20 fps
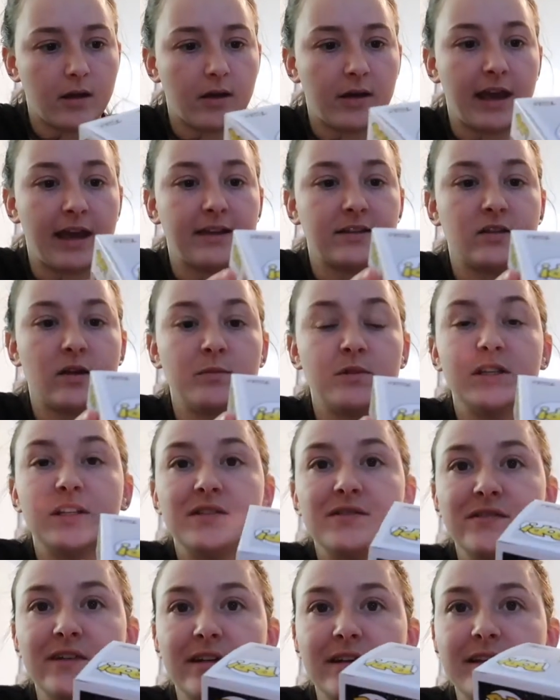Okay, so I'm
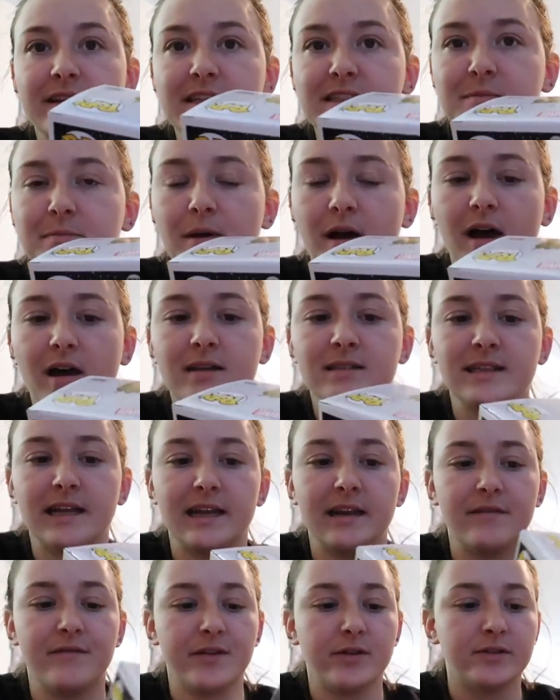just filling this box
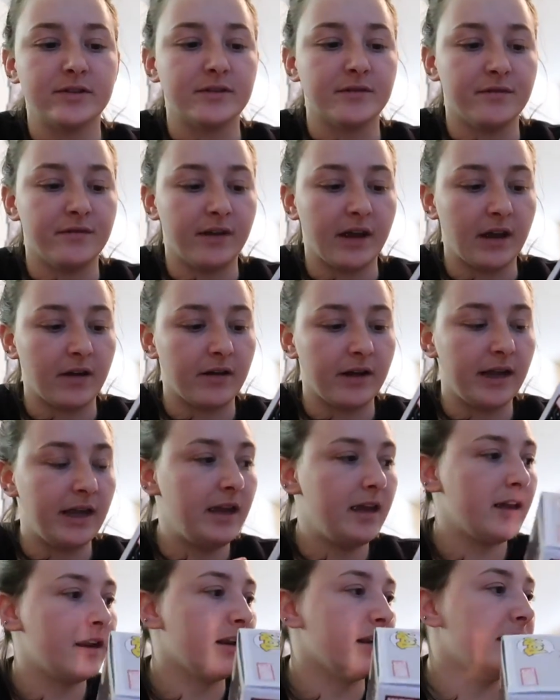and it feels
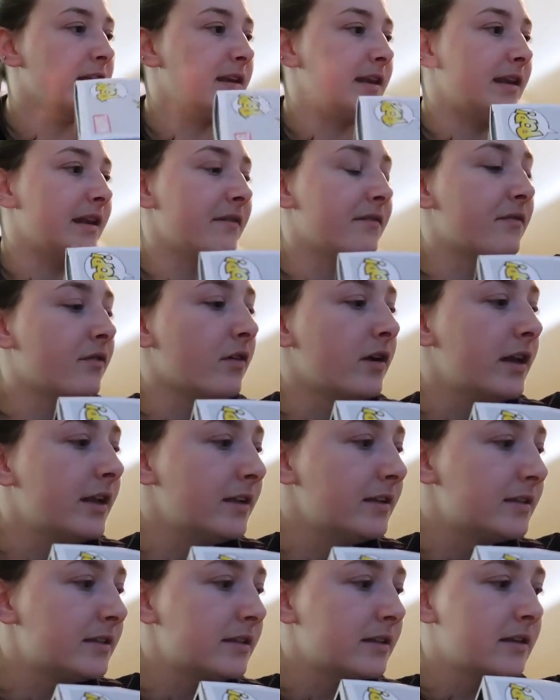very
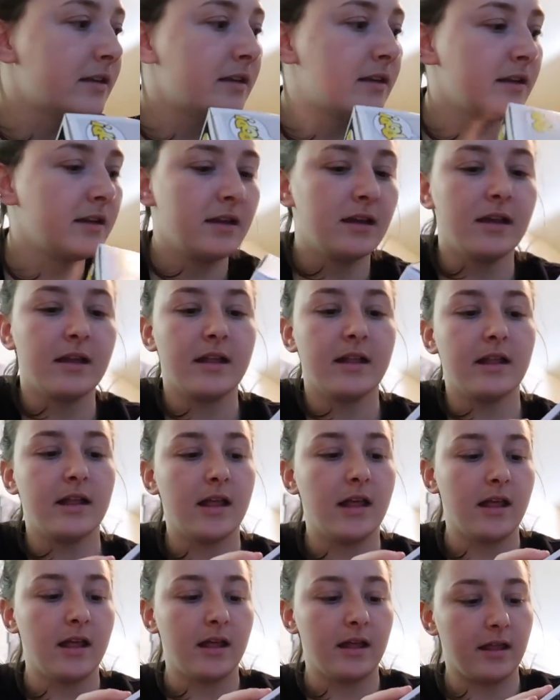different
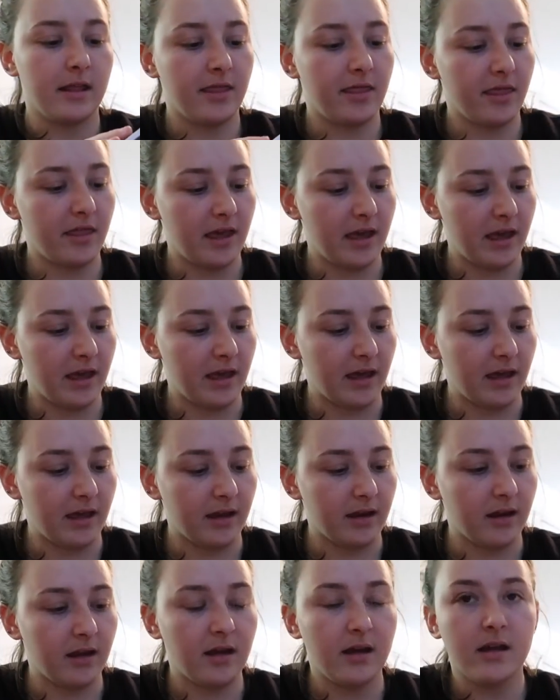
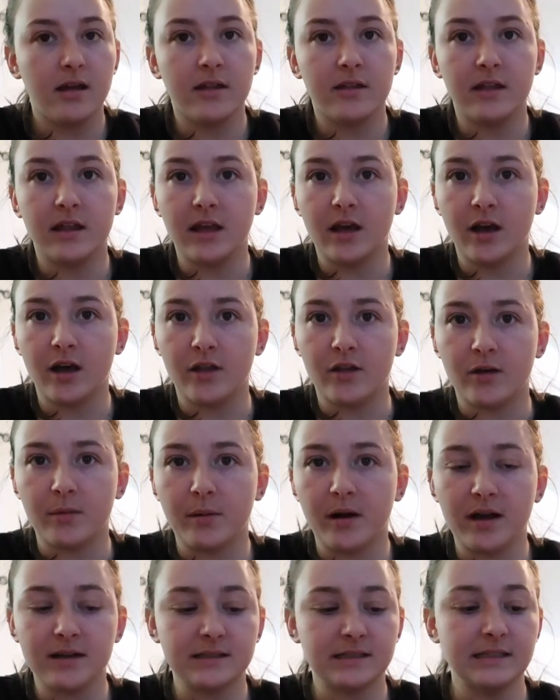than the other
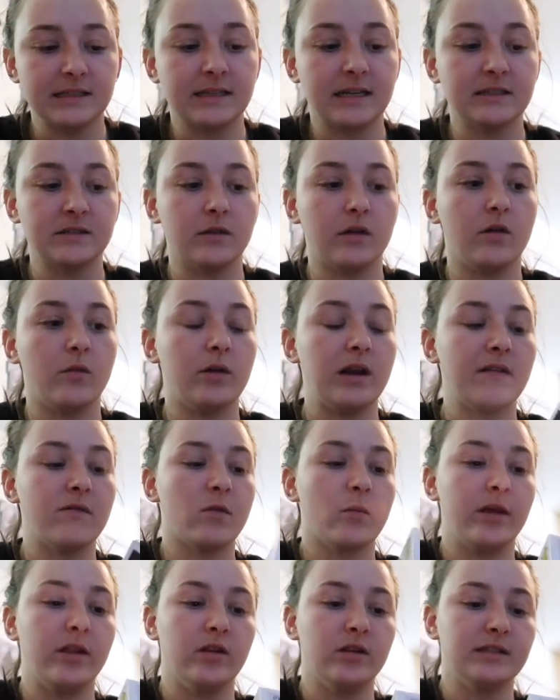boxes, because
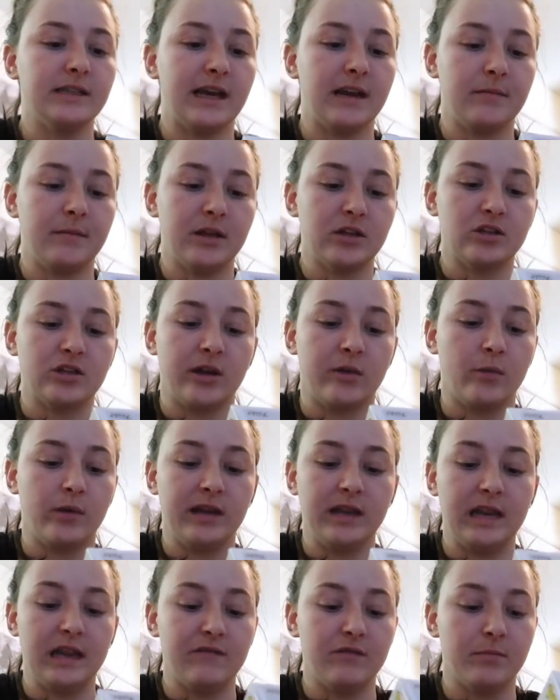whenever we looked at them yesterday, we
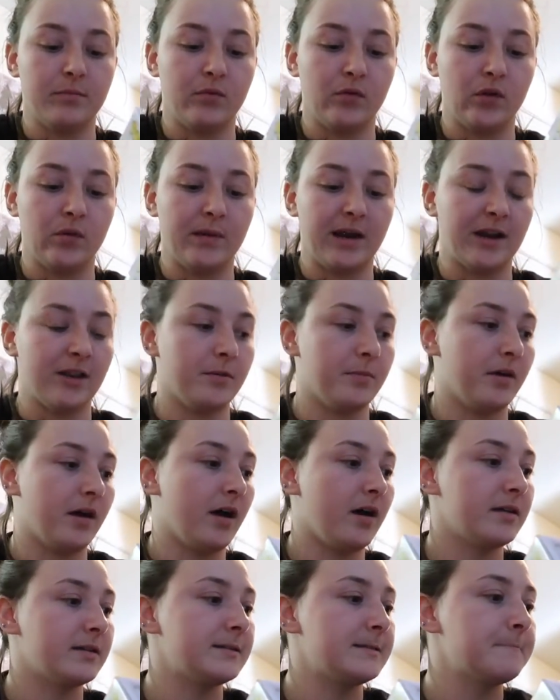didn't even pull them out of the
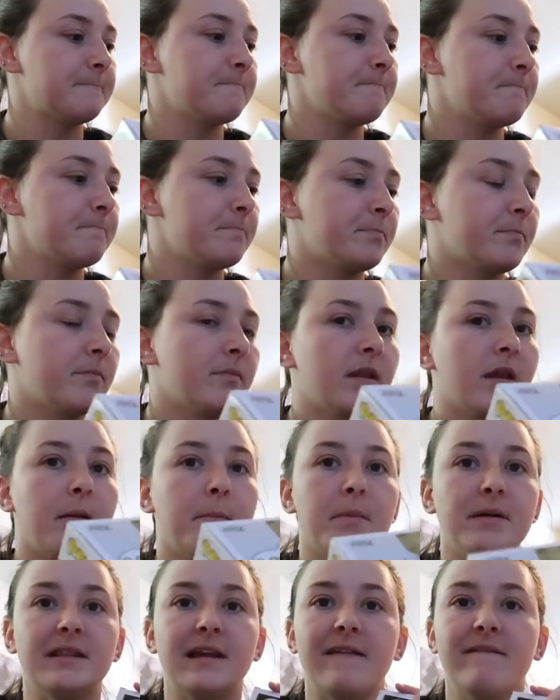box,
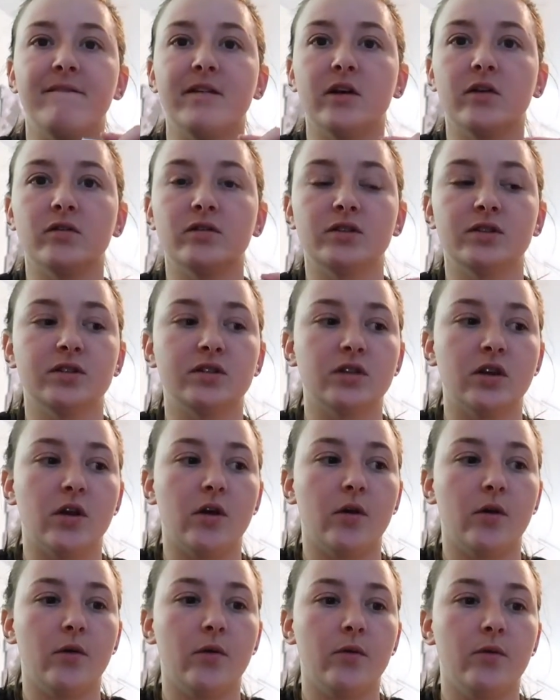but they feel
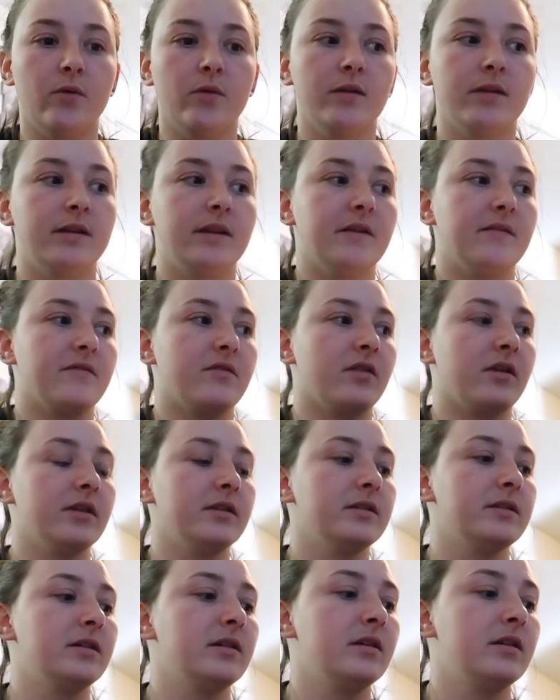so
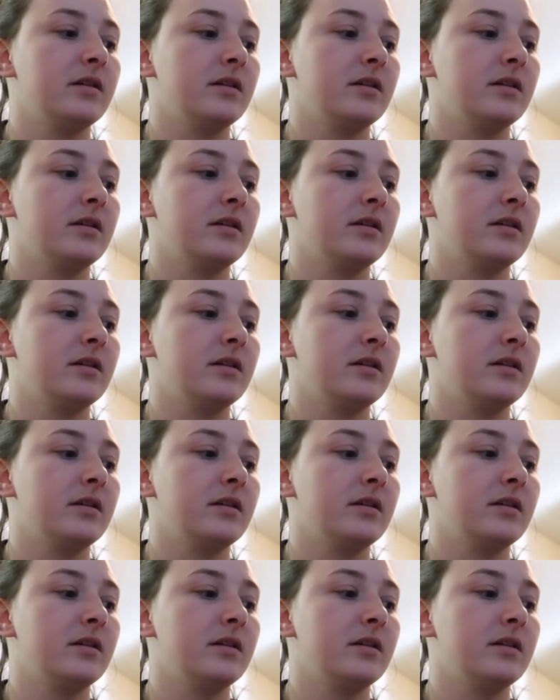different.